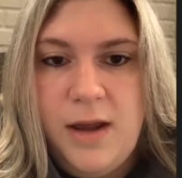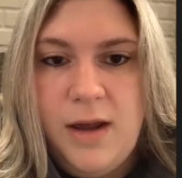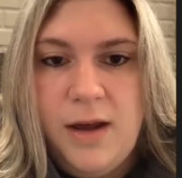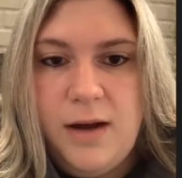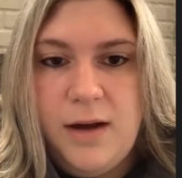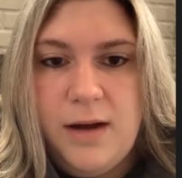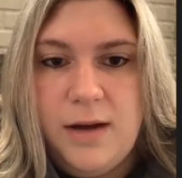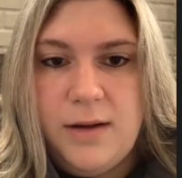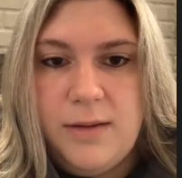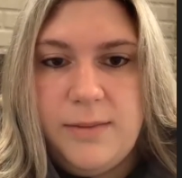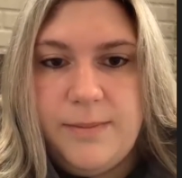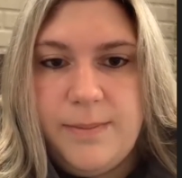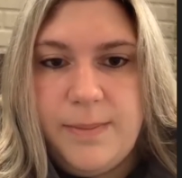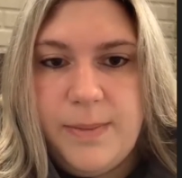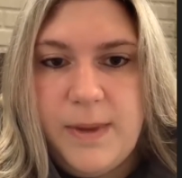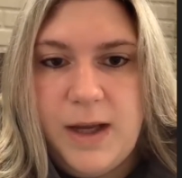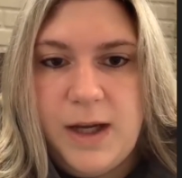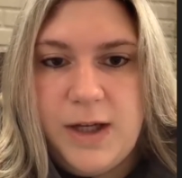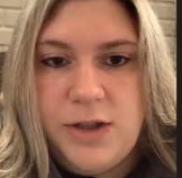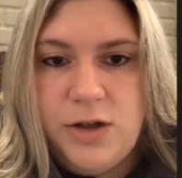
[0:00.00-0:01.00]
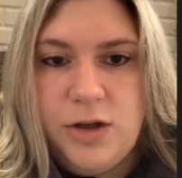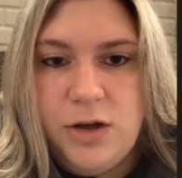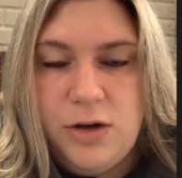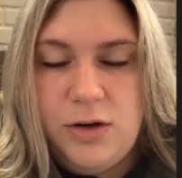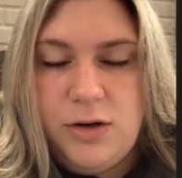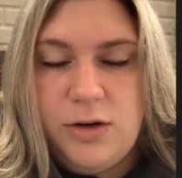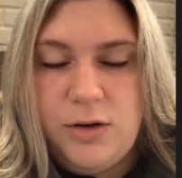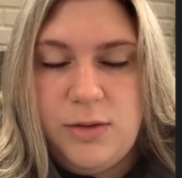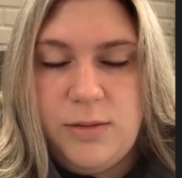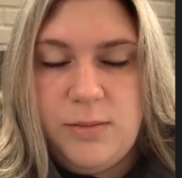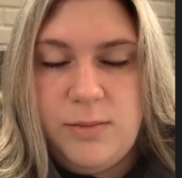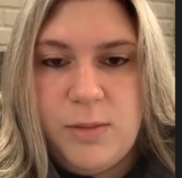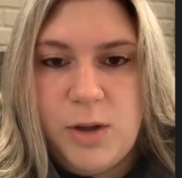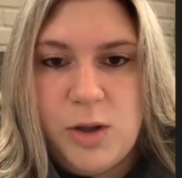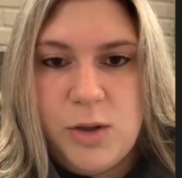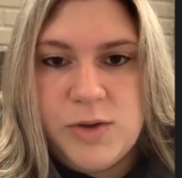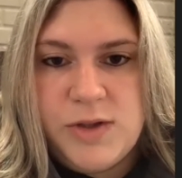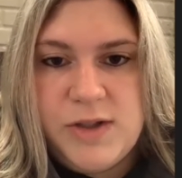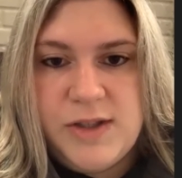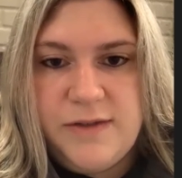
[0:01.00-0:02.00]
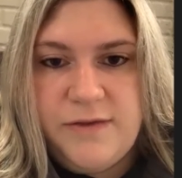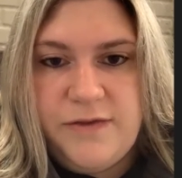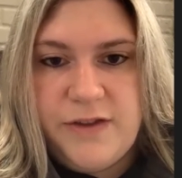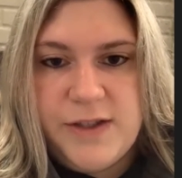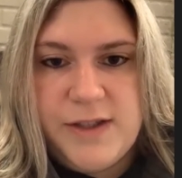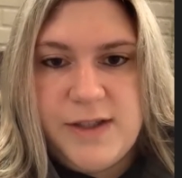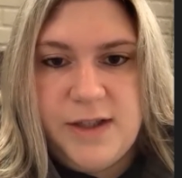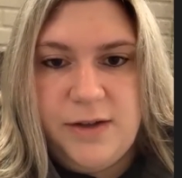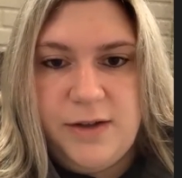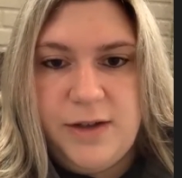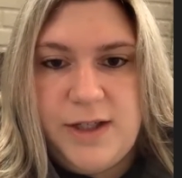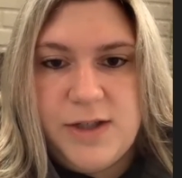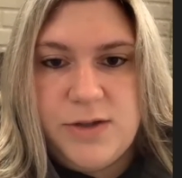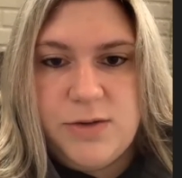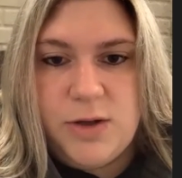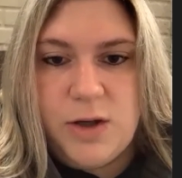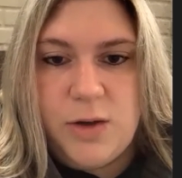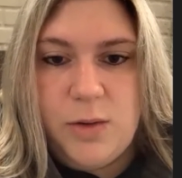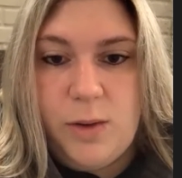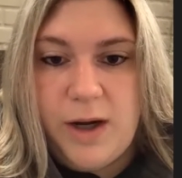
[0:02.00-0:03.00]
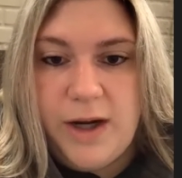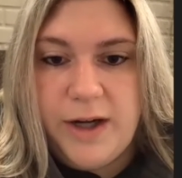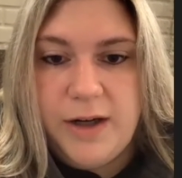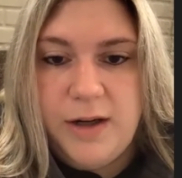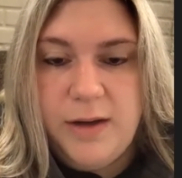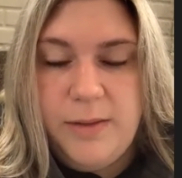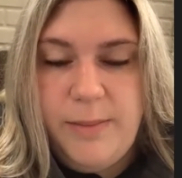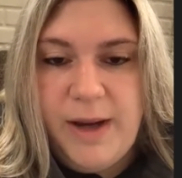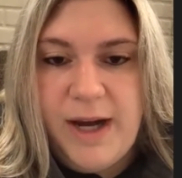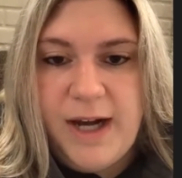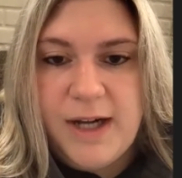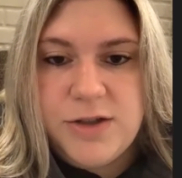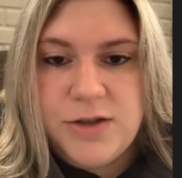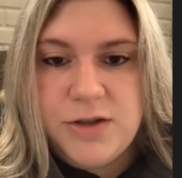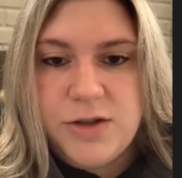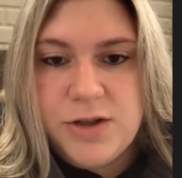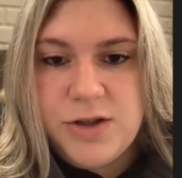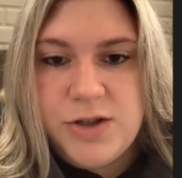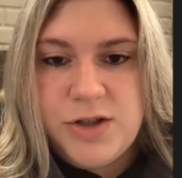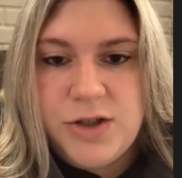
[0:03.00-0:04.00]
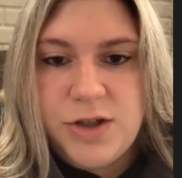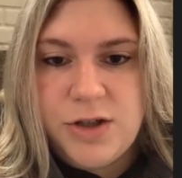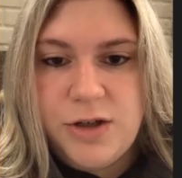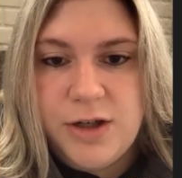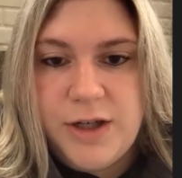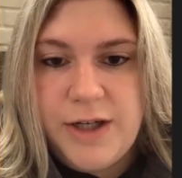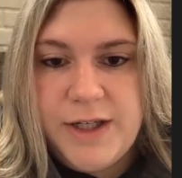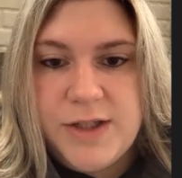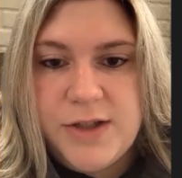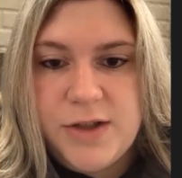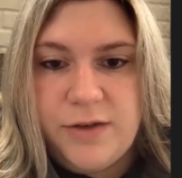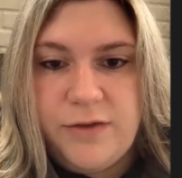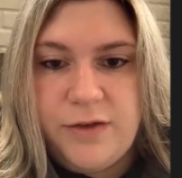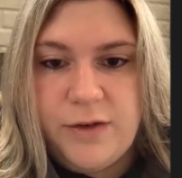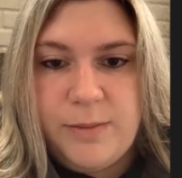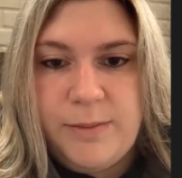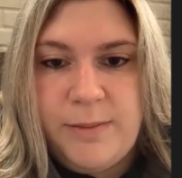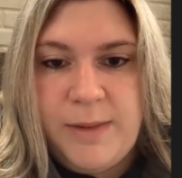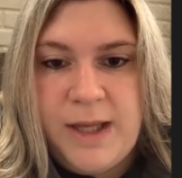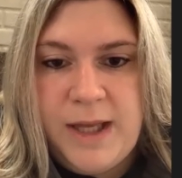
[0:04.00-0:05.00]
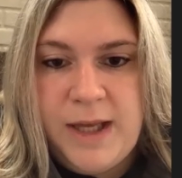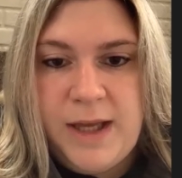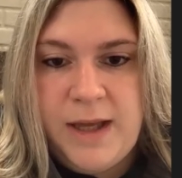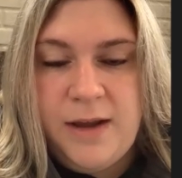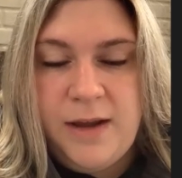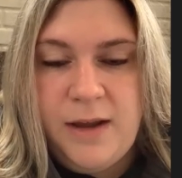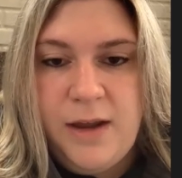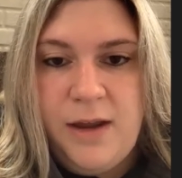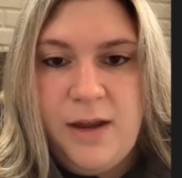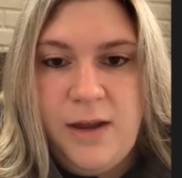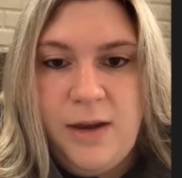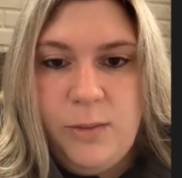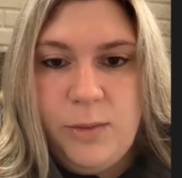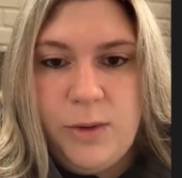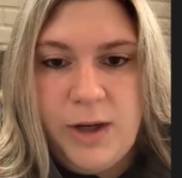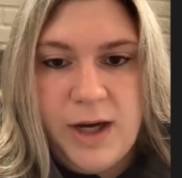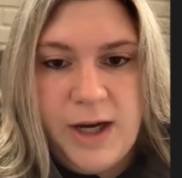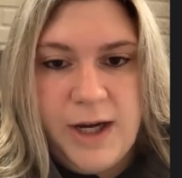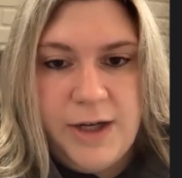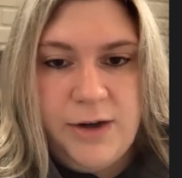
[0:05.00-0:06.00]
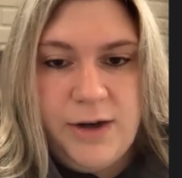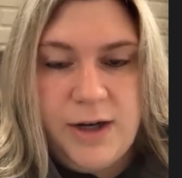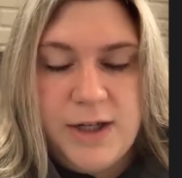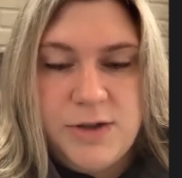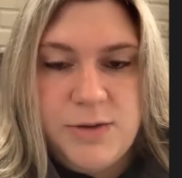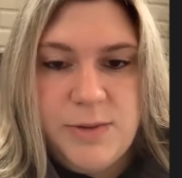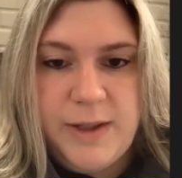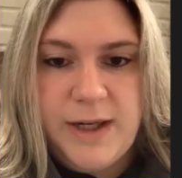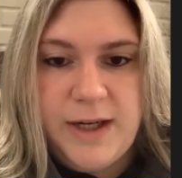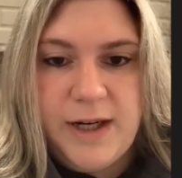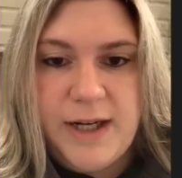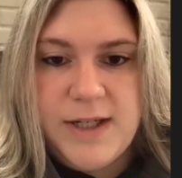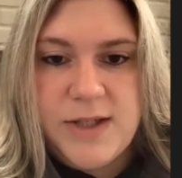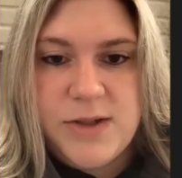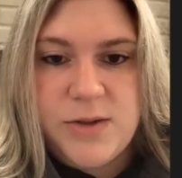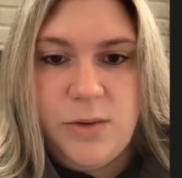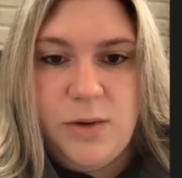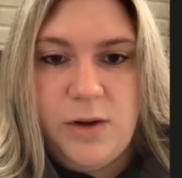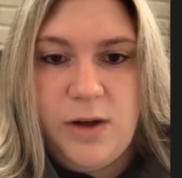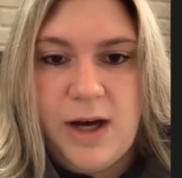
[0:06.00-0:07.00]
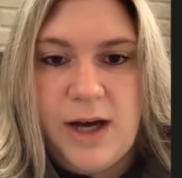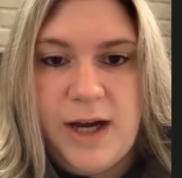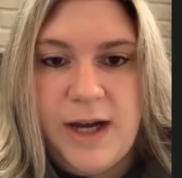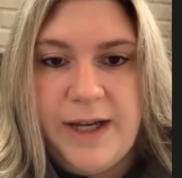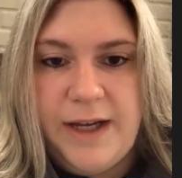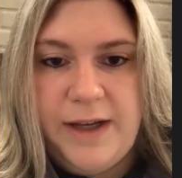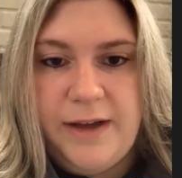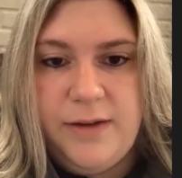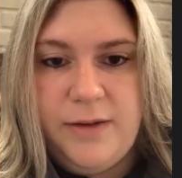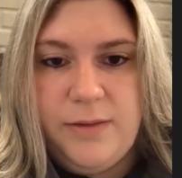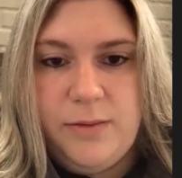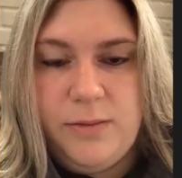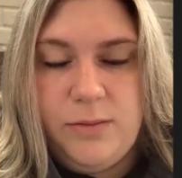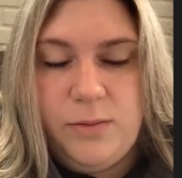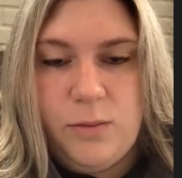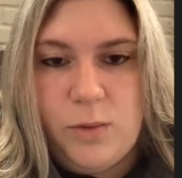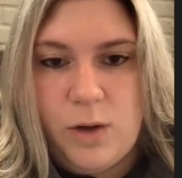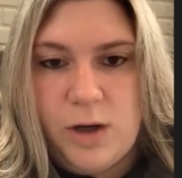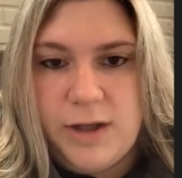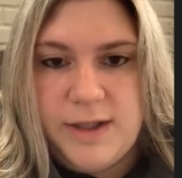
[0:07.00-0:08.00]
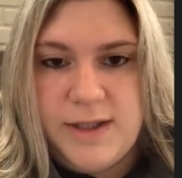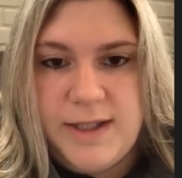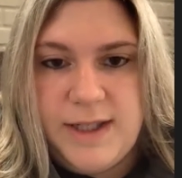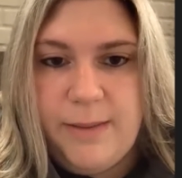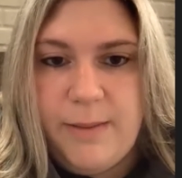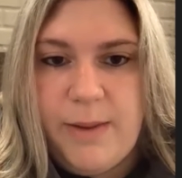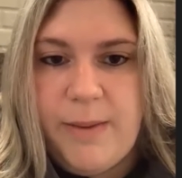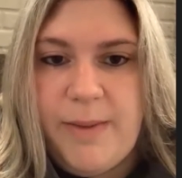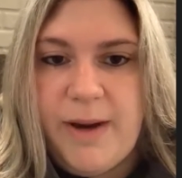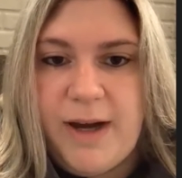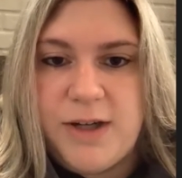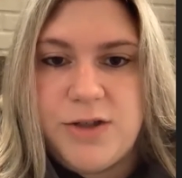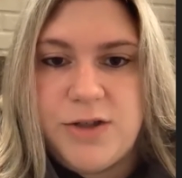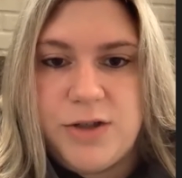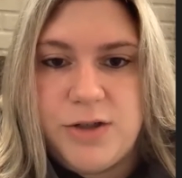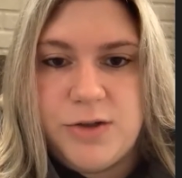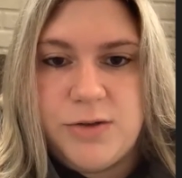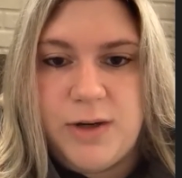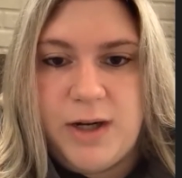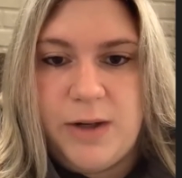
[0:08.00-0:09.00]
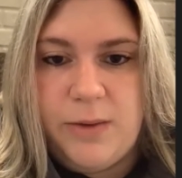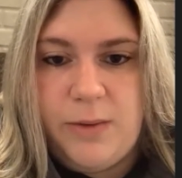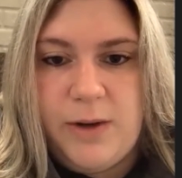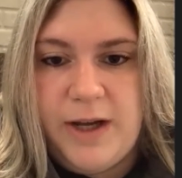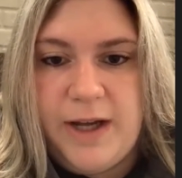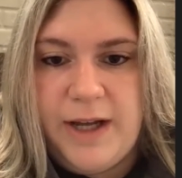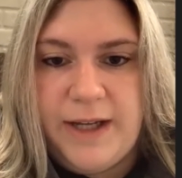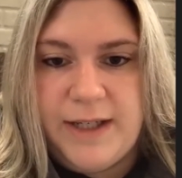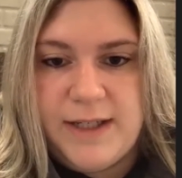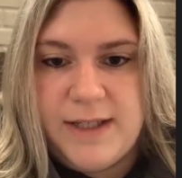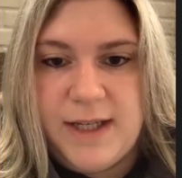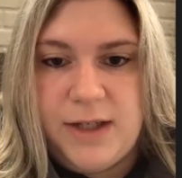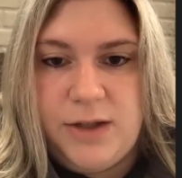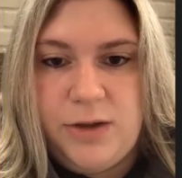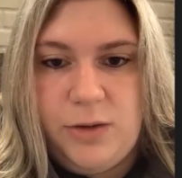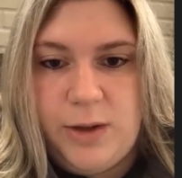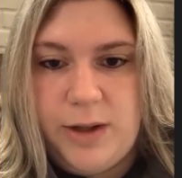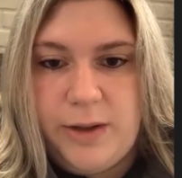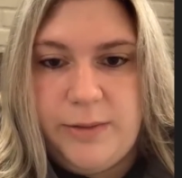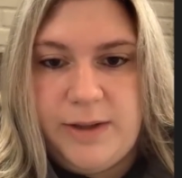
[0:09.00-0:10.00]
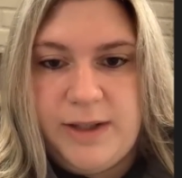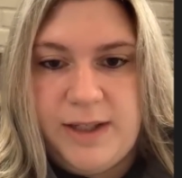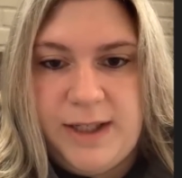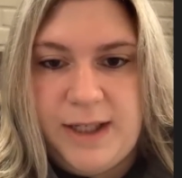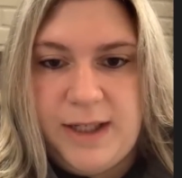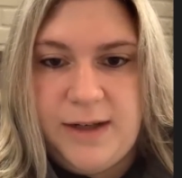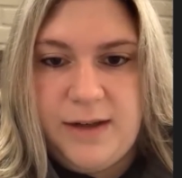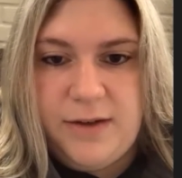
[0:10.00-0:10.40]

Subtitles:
I know most facilities require a bachelor's degree. So for me, when I graduated high school, I wanted to get my bachelor's right away because I knew I would need it